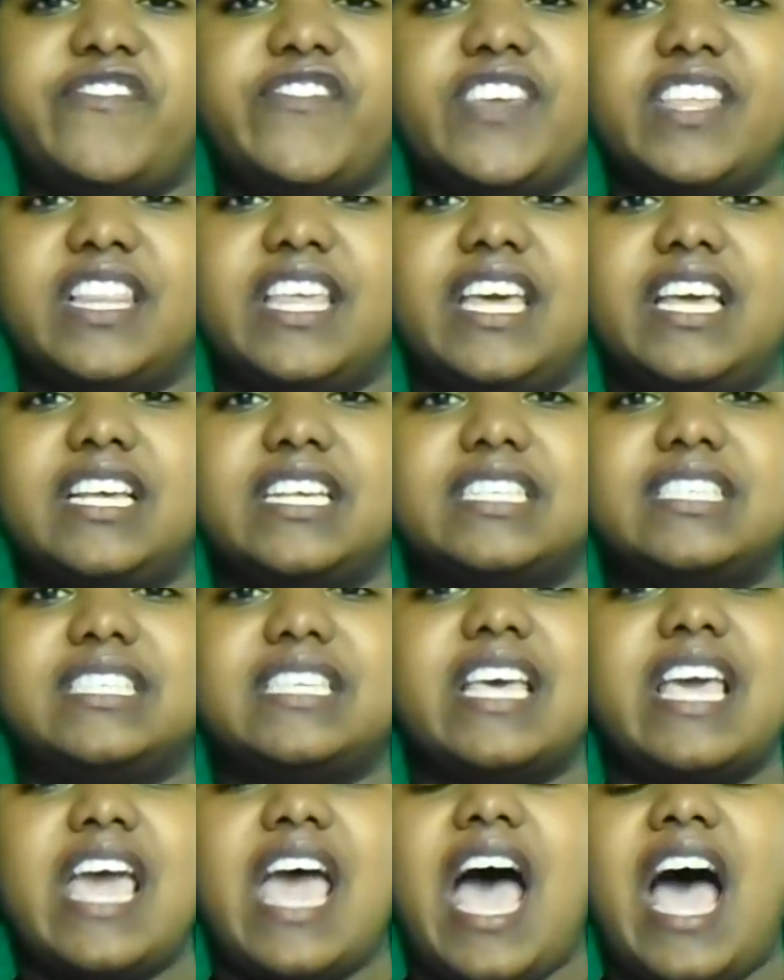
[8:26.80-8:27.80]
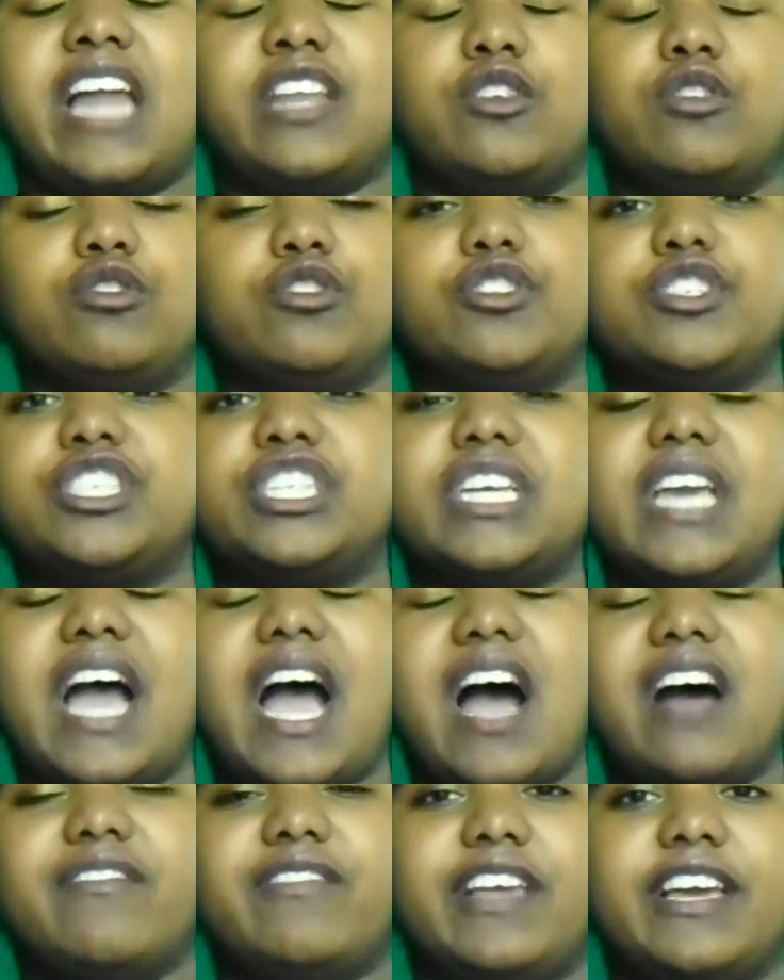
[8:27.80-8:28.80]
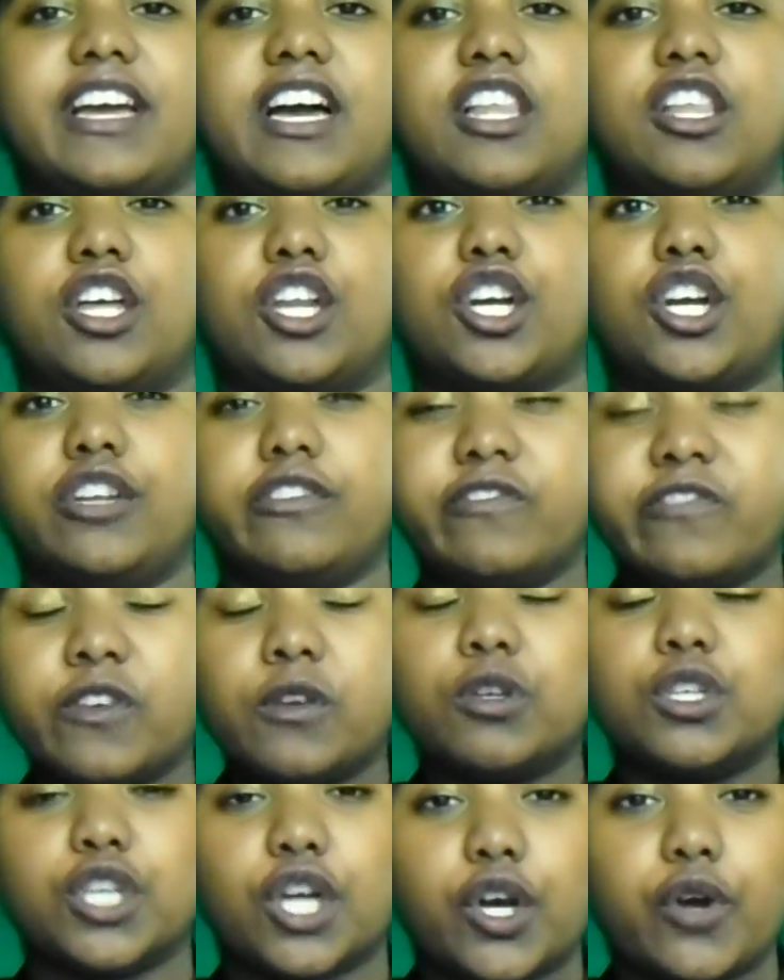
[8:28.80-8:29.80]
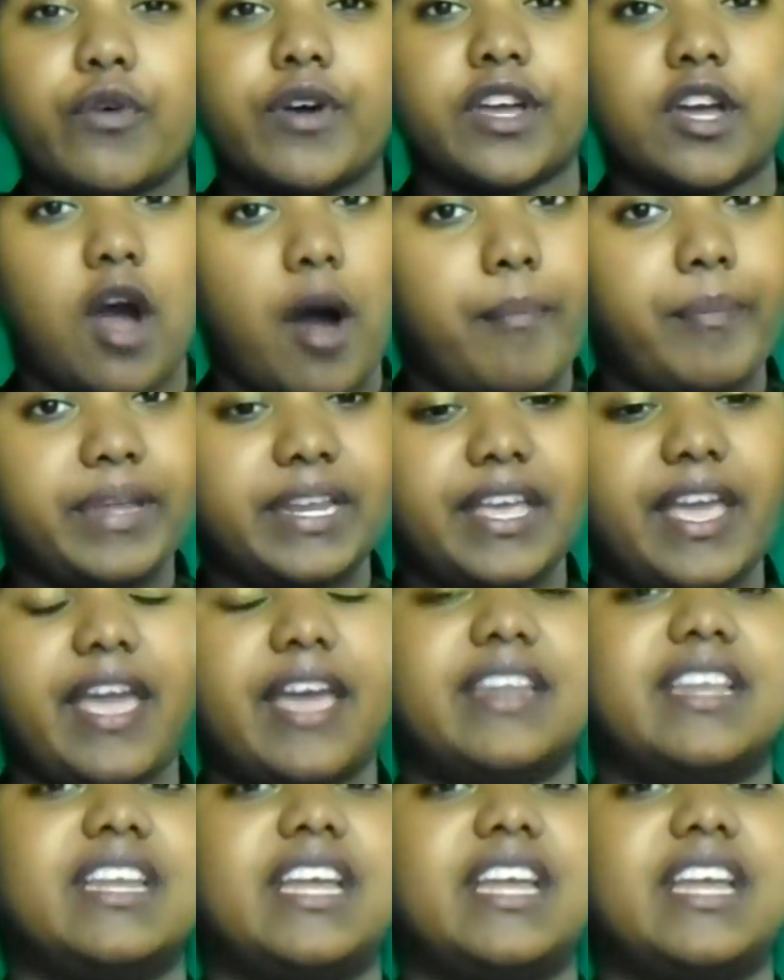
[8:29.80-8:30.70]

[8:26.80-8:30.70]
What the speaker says: feelings, and you usually have like a lot of confusion going up in here,